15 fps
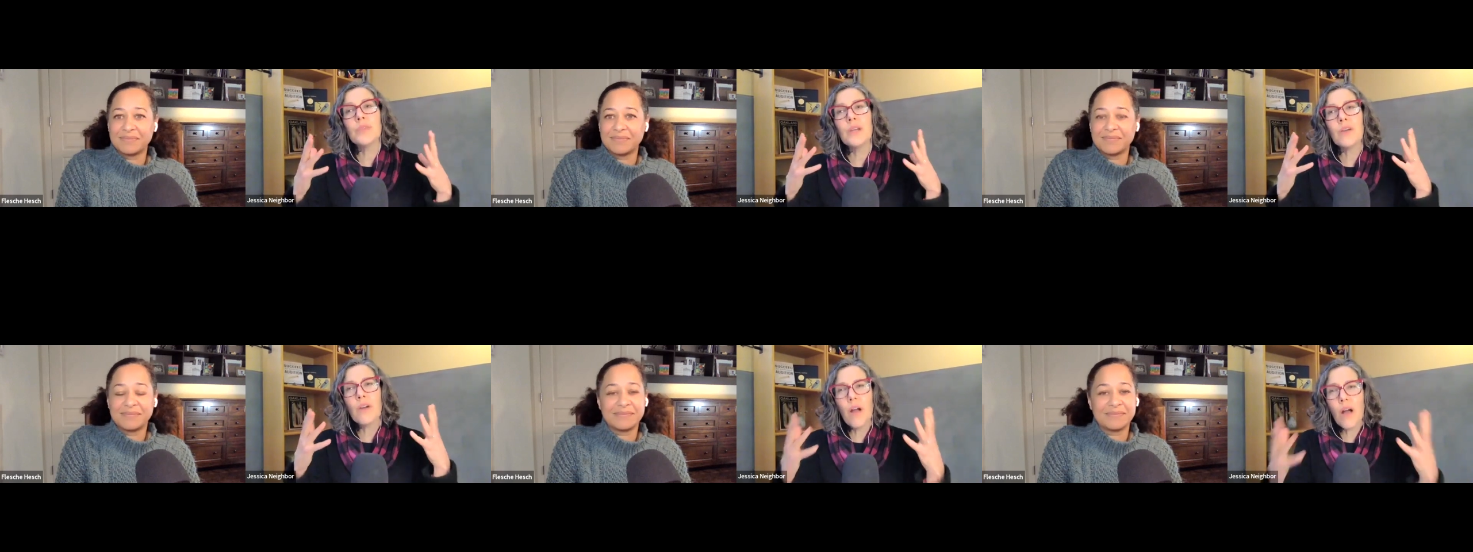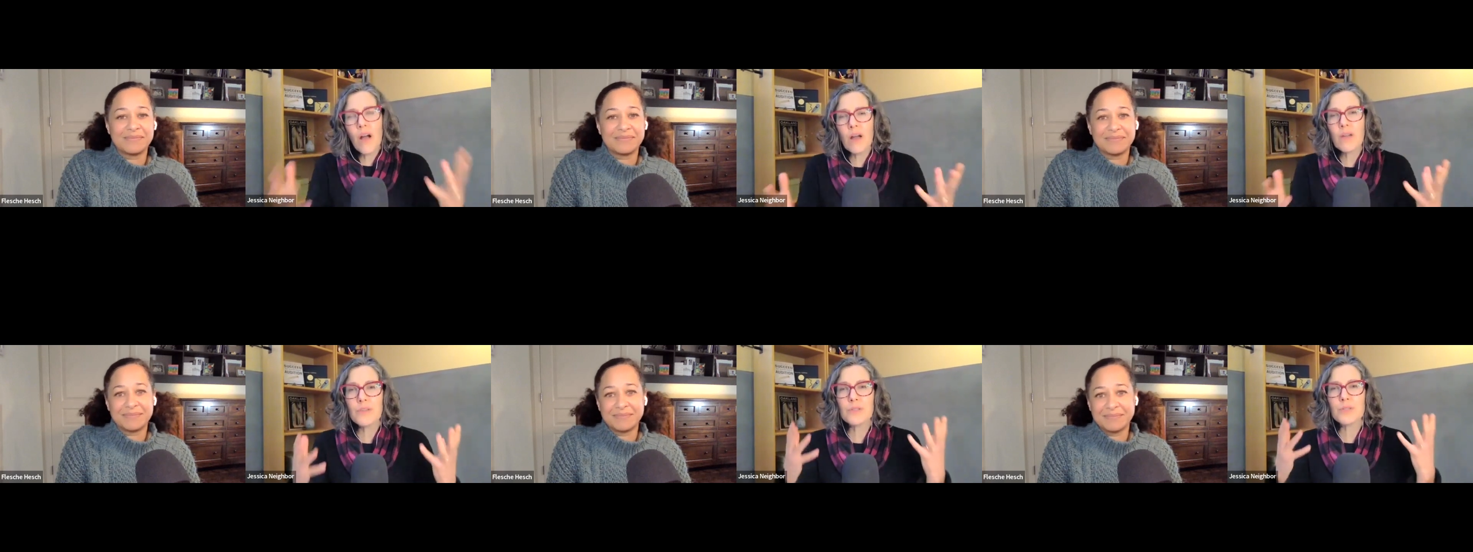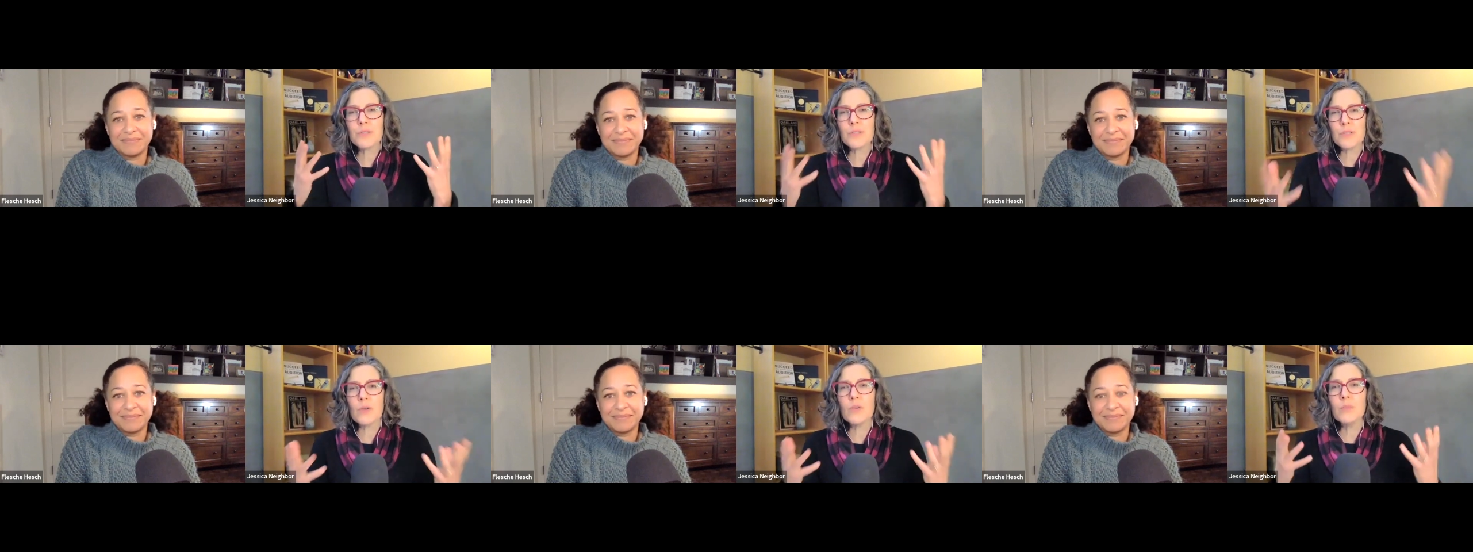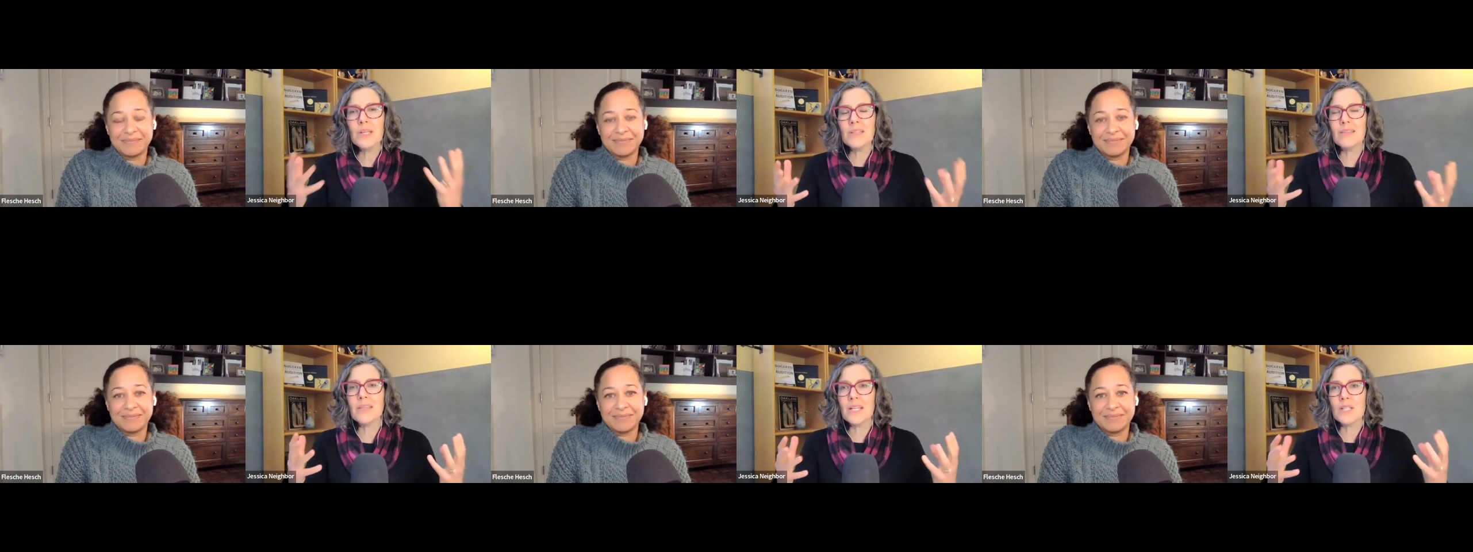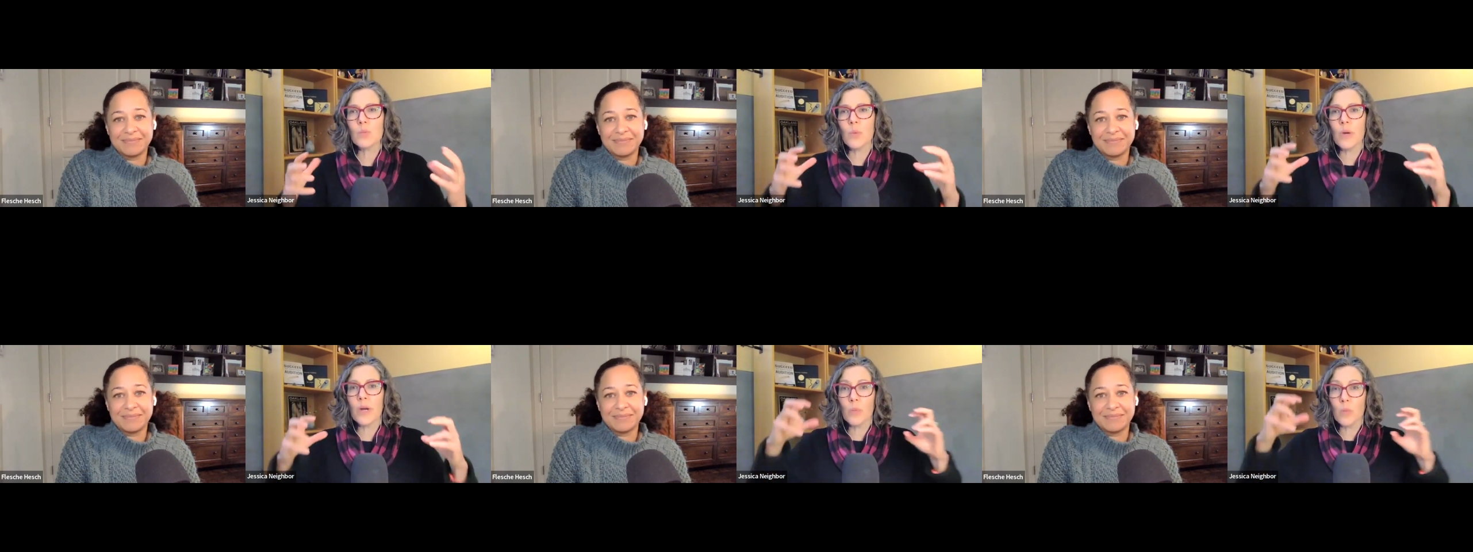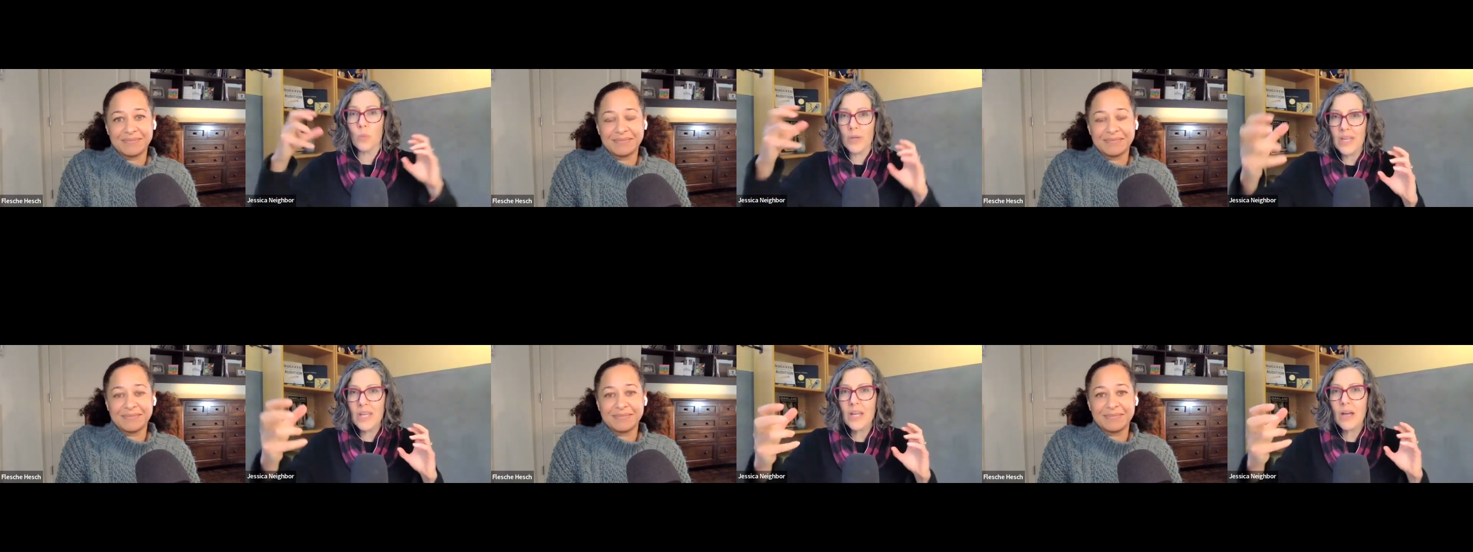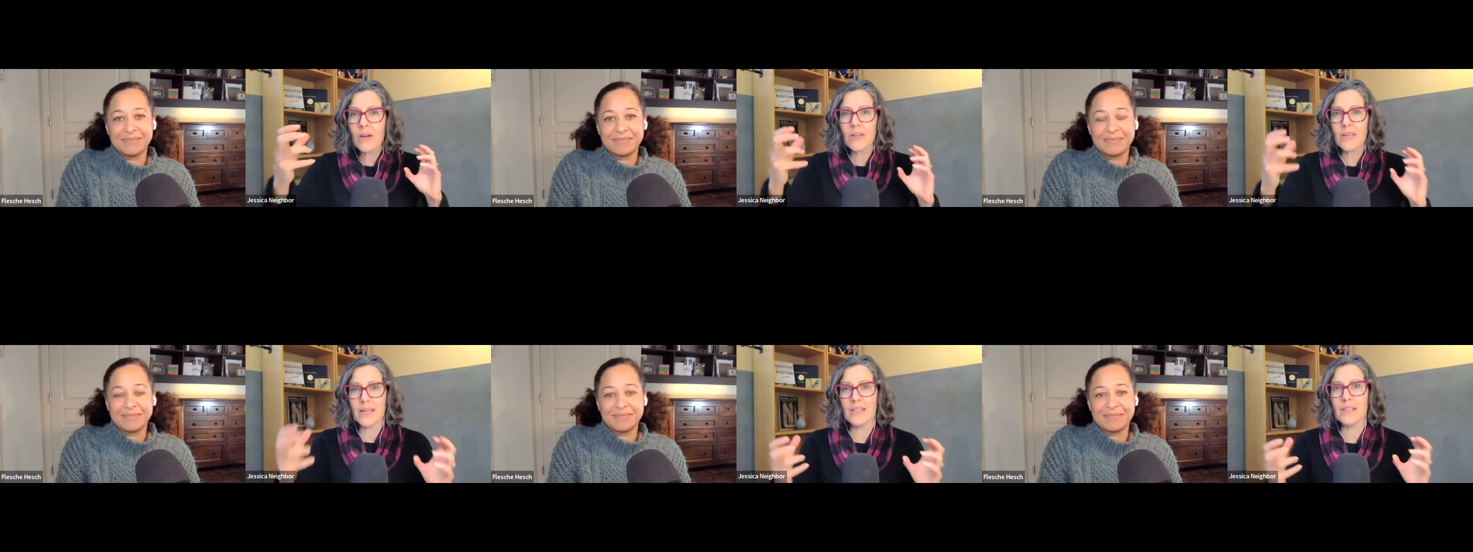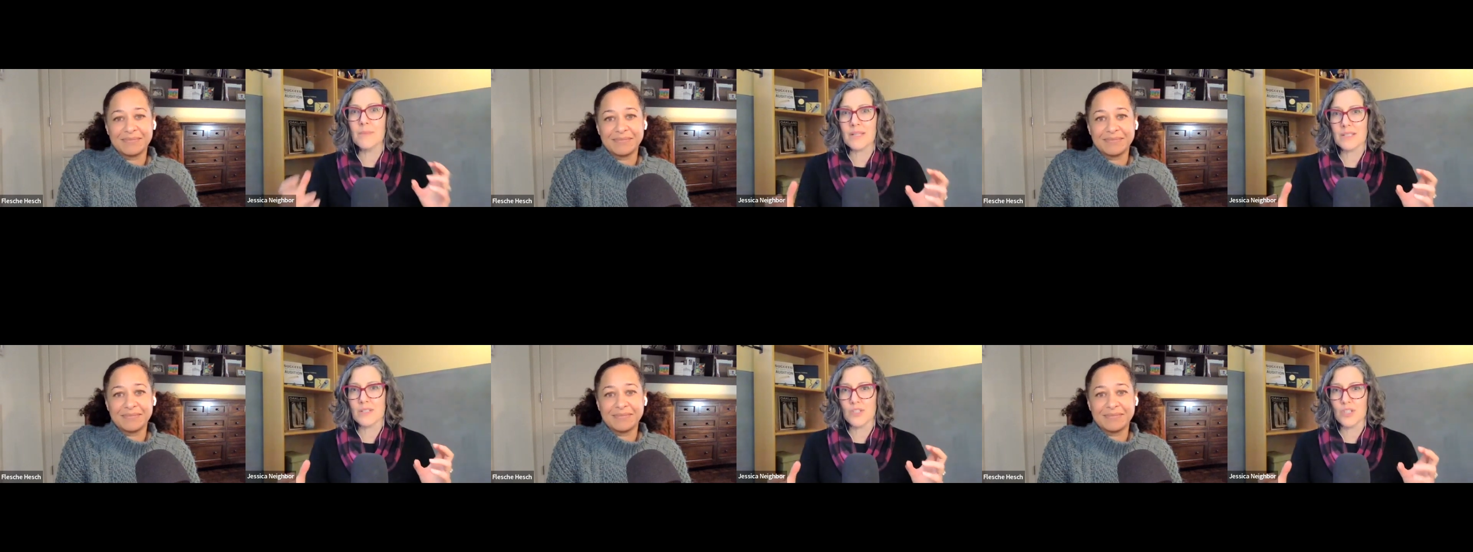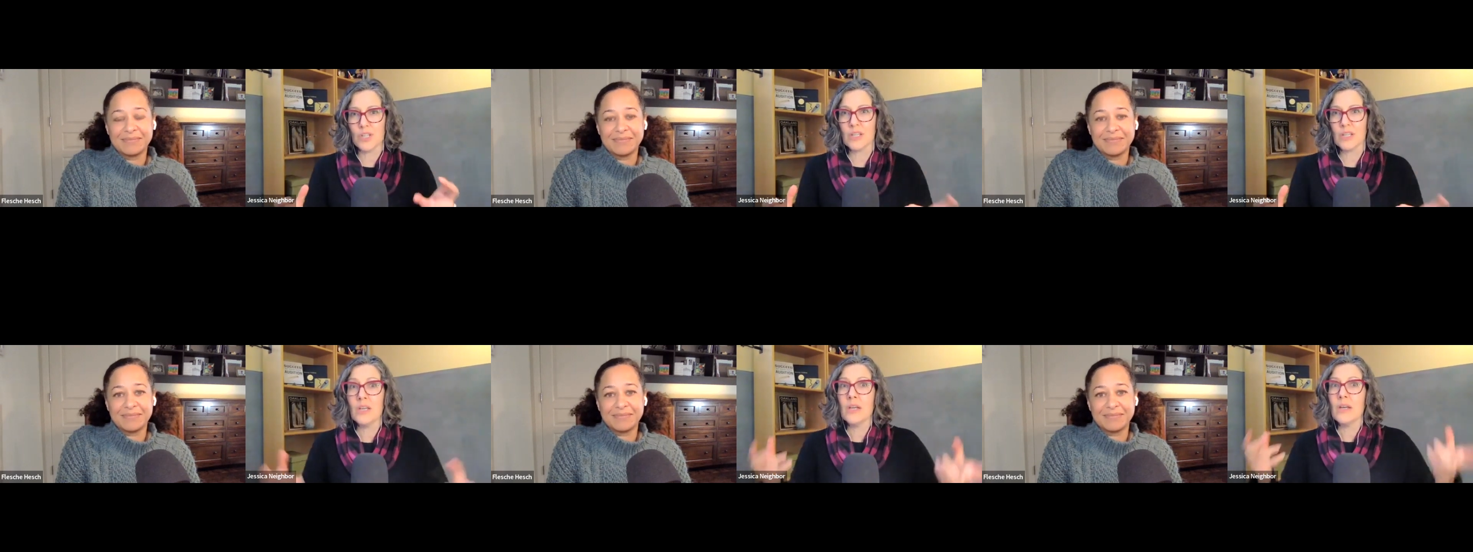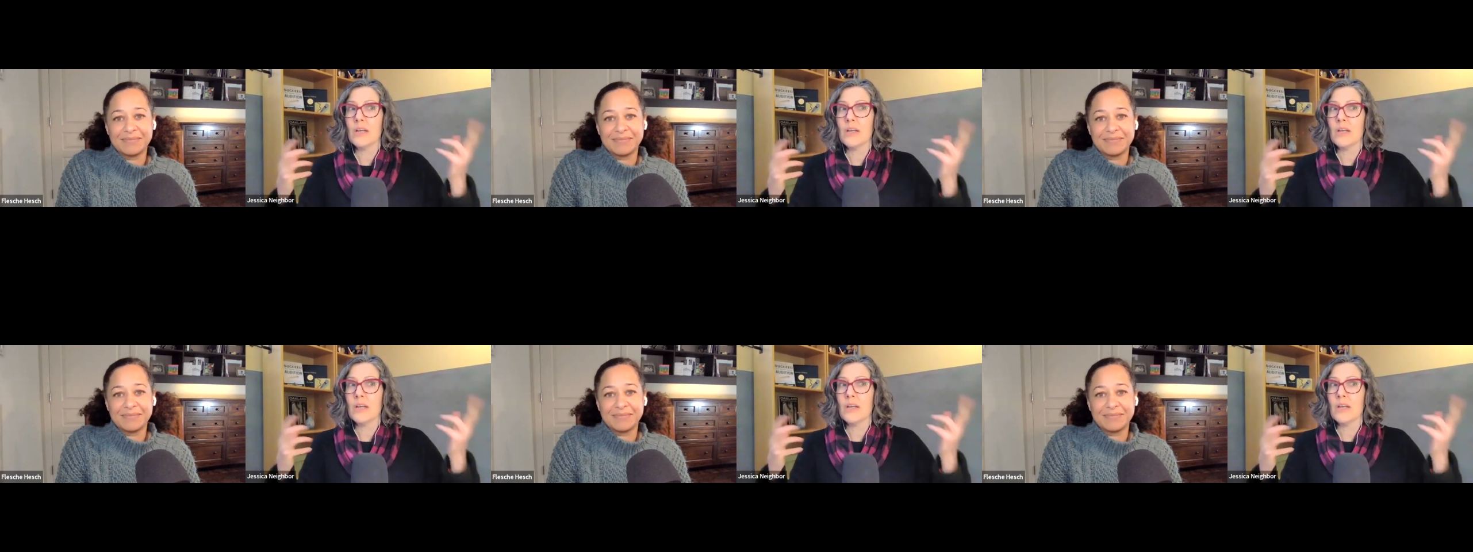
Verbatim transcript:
Speaker 1: there are there's so many things where we are getting the messaging,